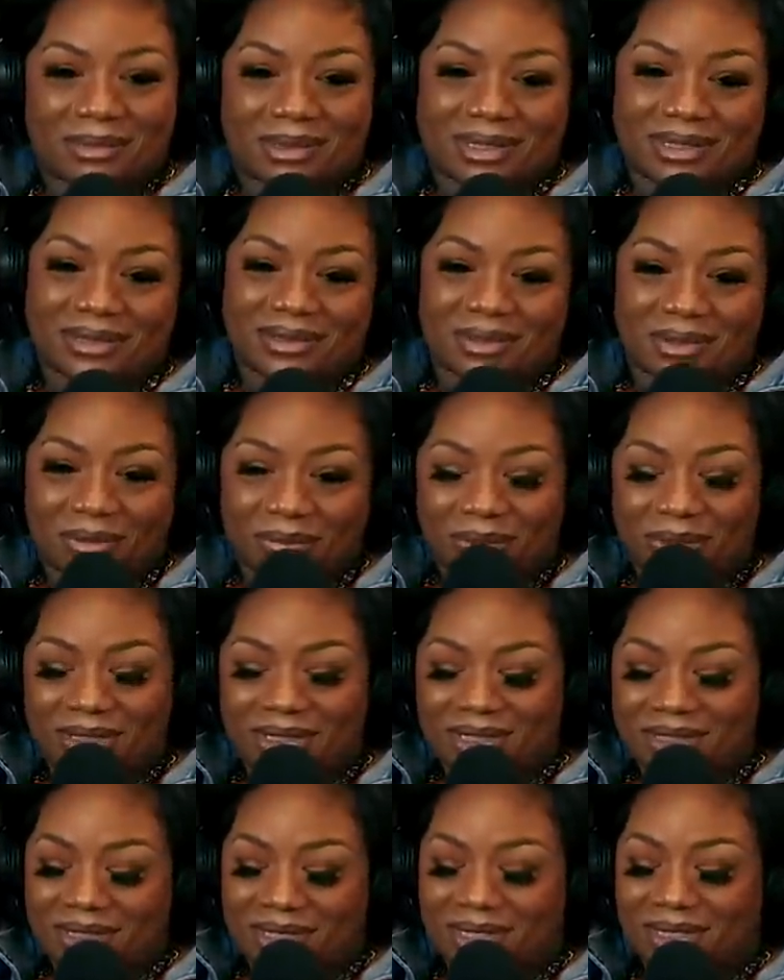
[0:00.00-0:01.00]
But you know, we
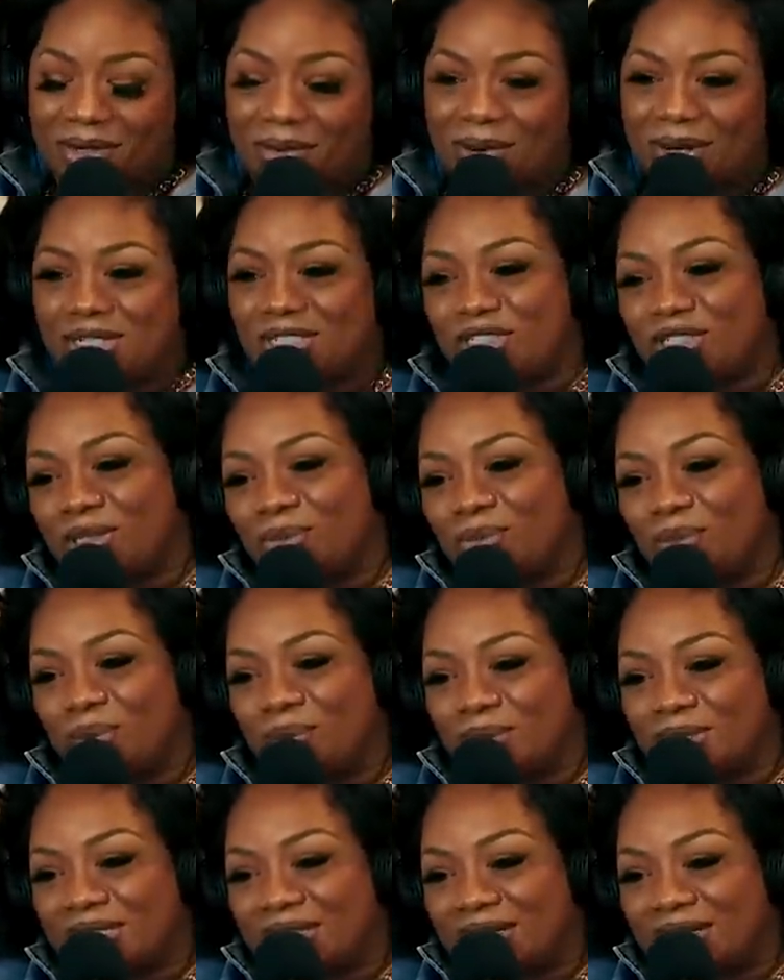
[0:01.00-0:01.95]
did that crazy shit when we was